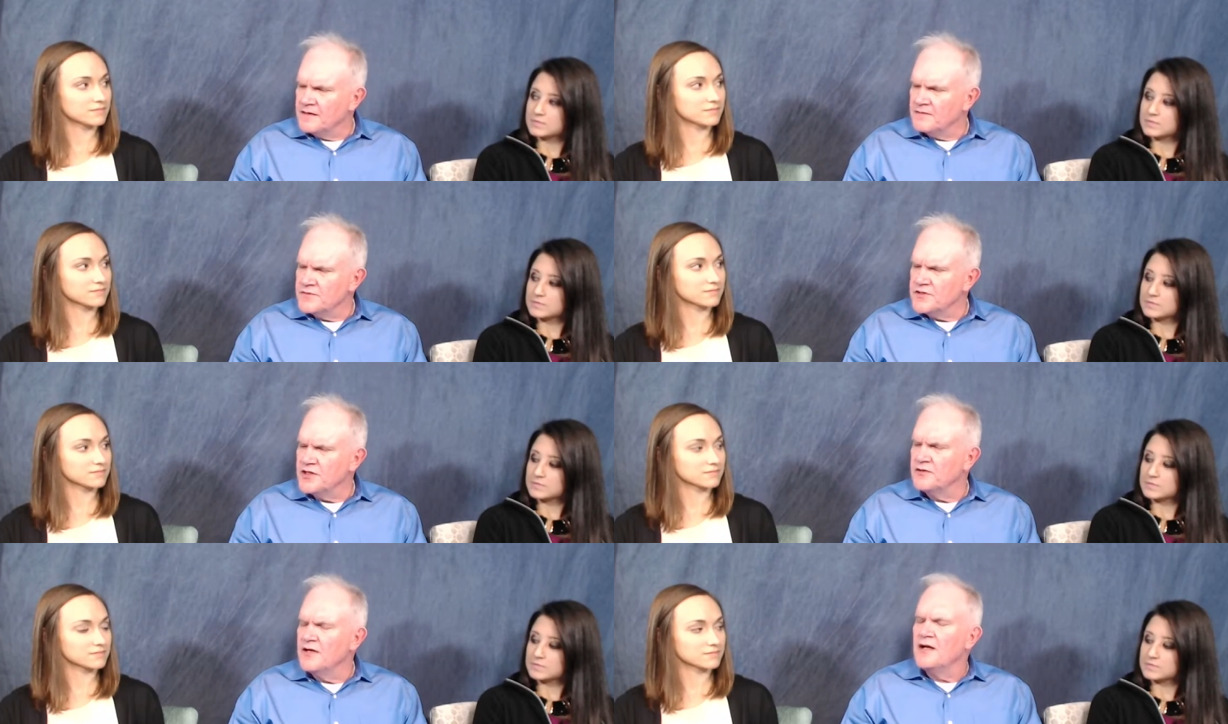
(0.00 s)
Speaker 1: So
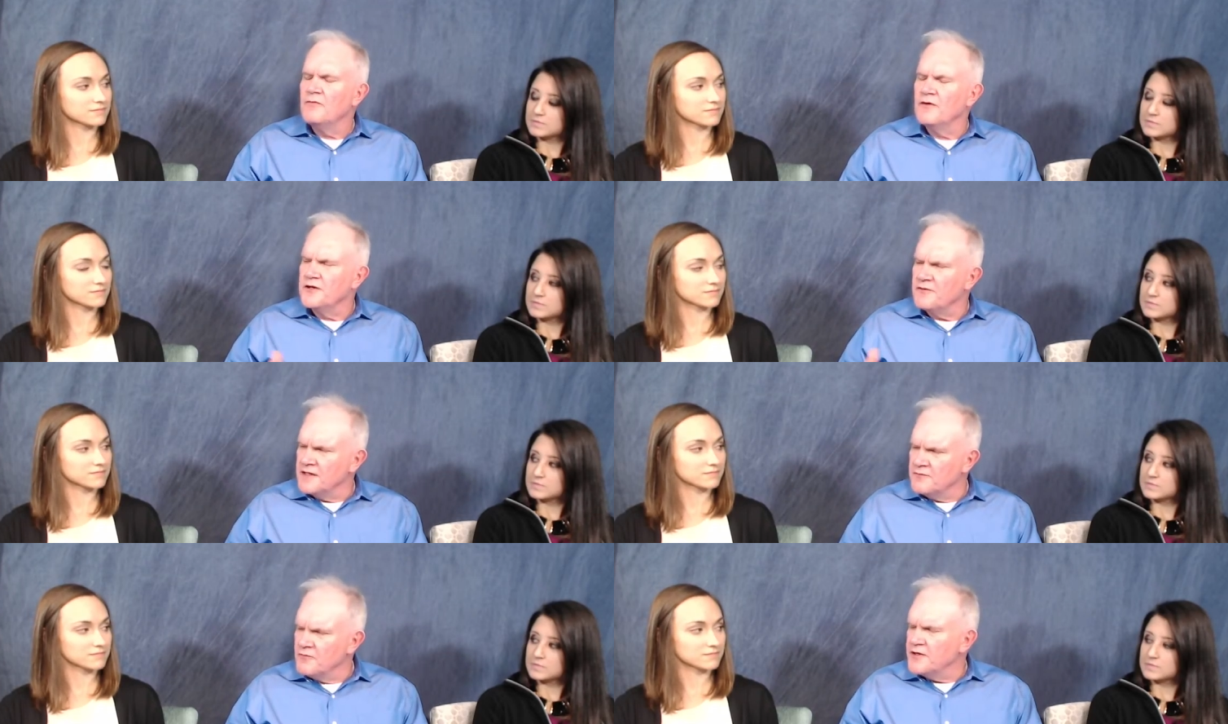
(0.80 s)
when you're
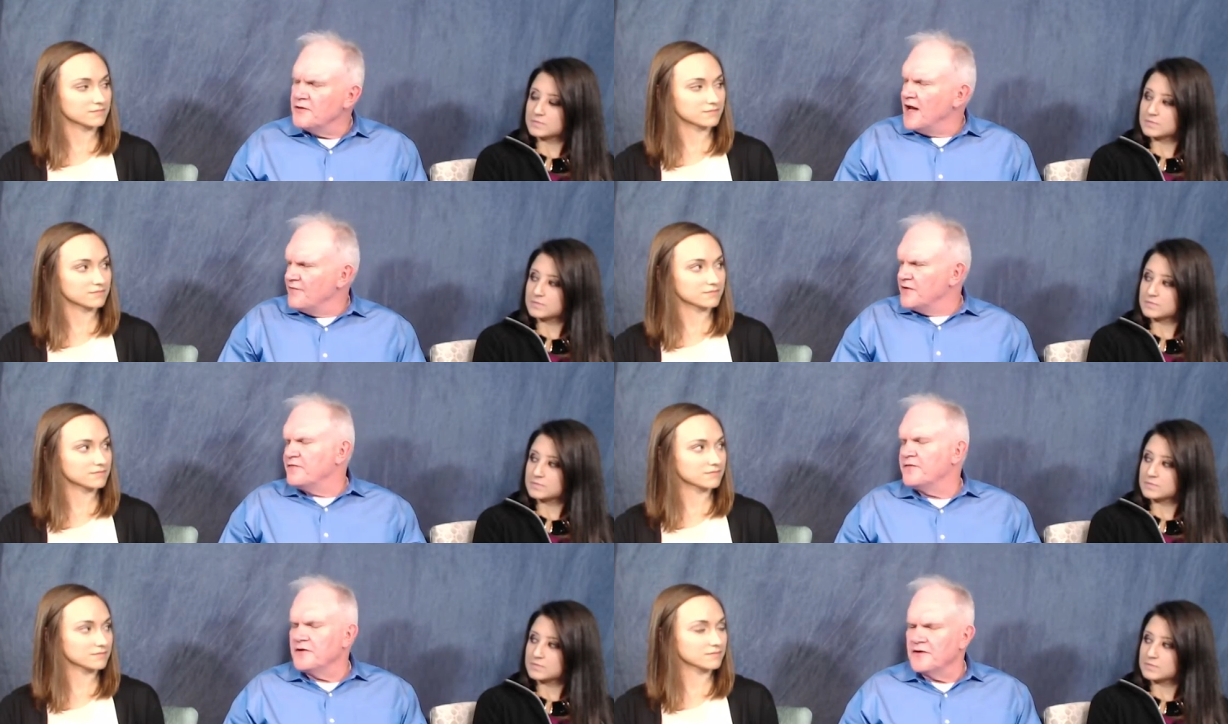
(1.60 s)
having
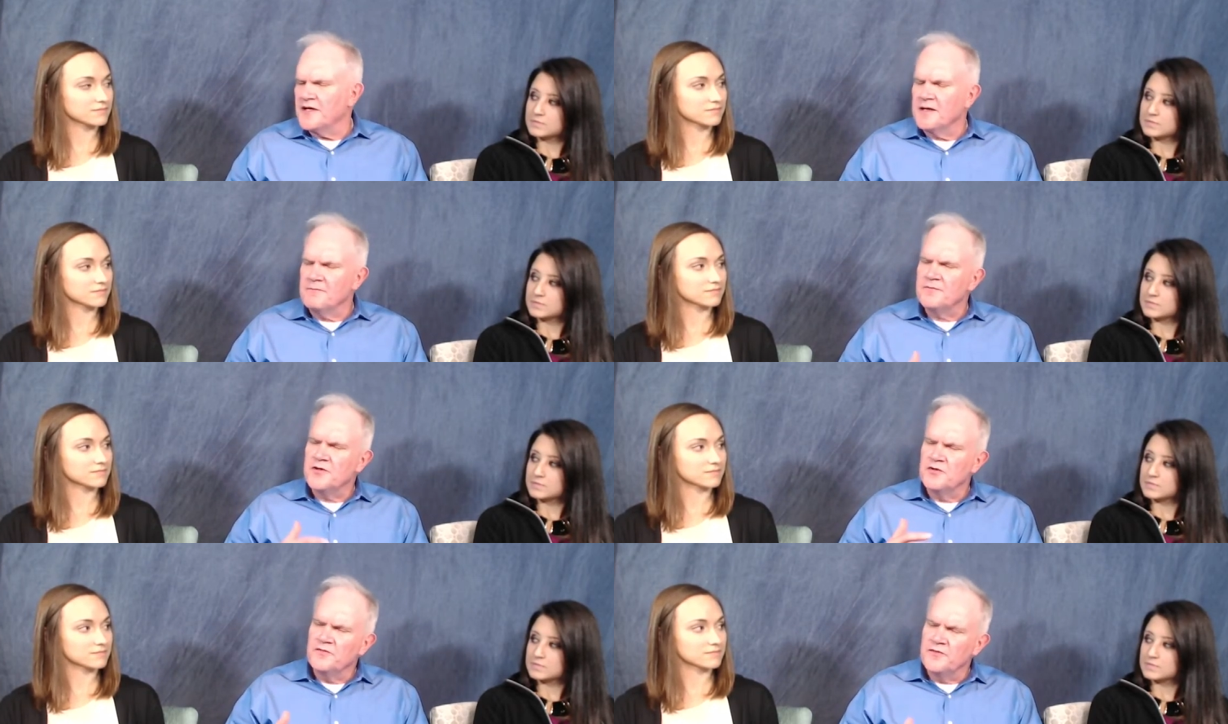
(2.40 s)
fear, Kim, do you
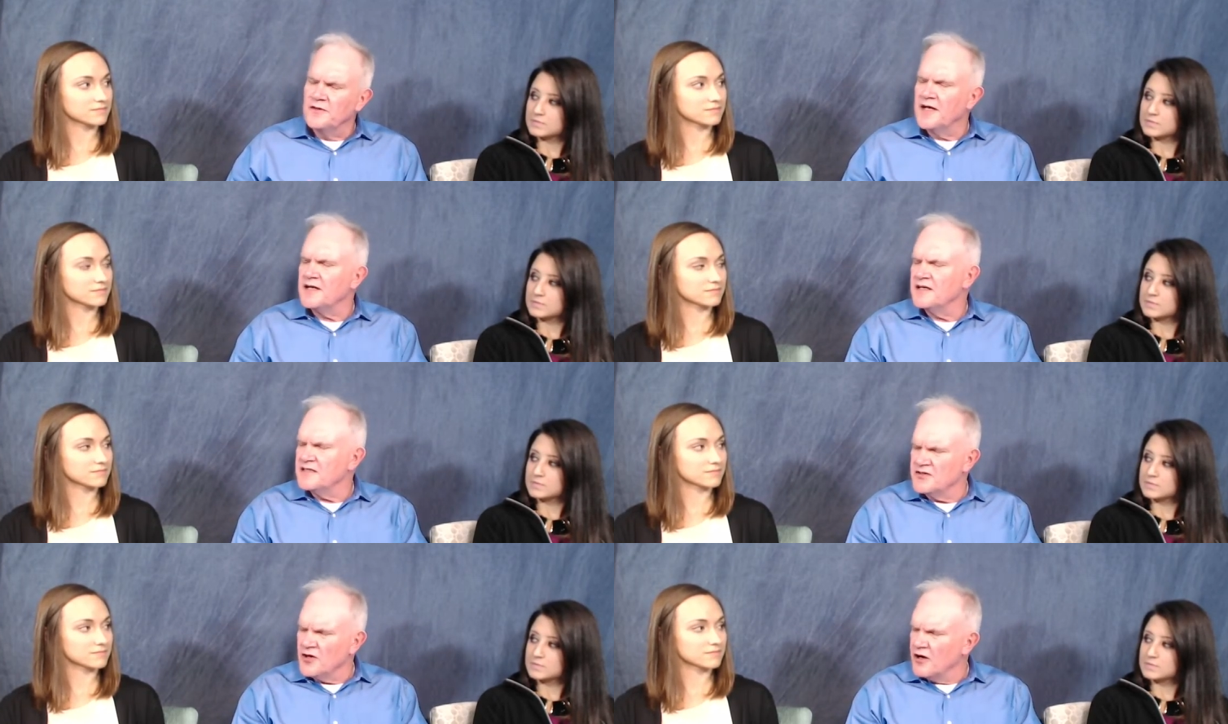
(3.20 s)
feel like it's
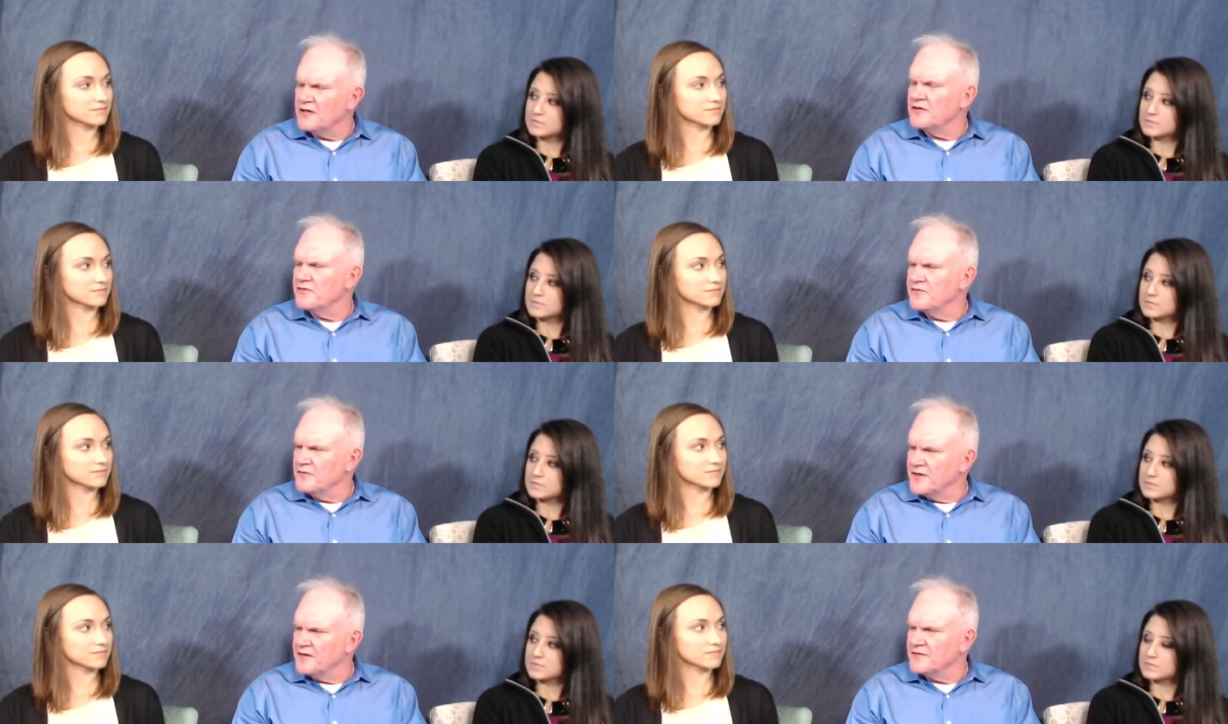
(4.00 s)
dark? Do you feel
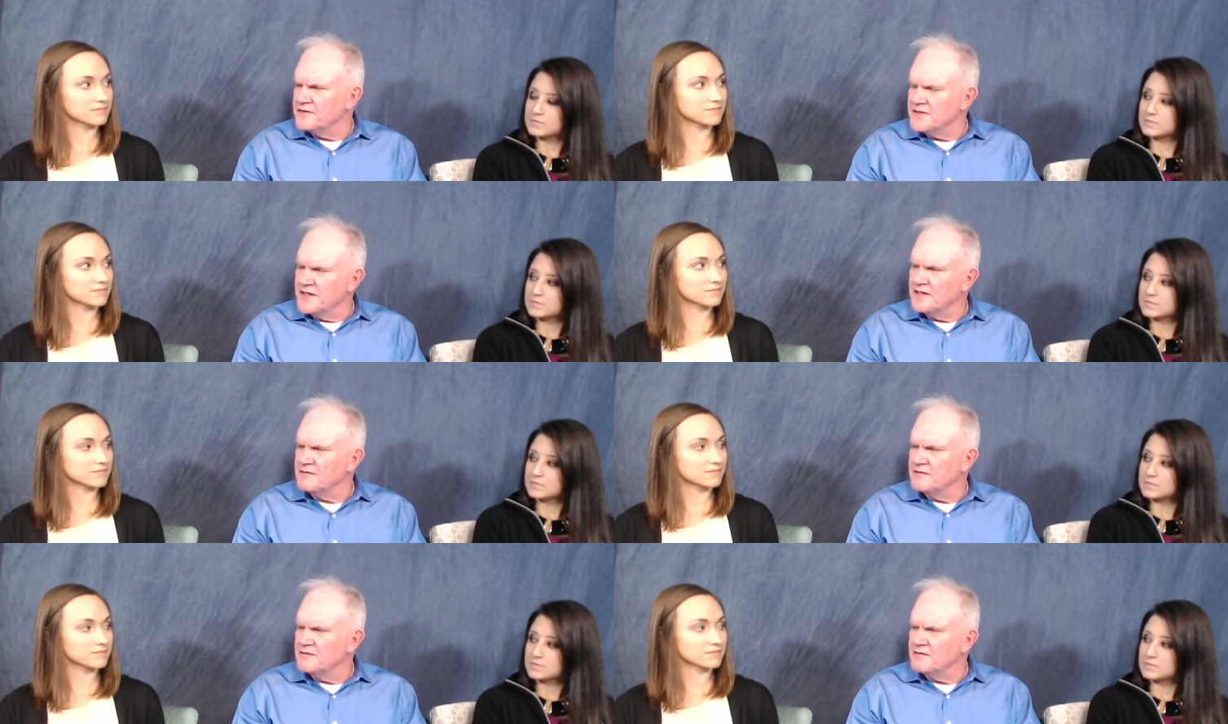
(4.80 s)
like there's any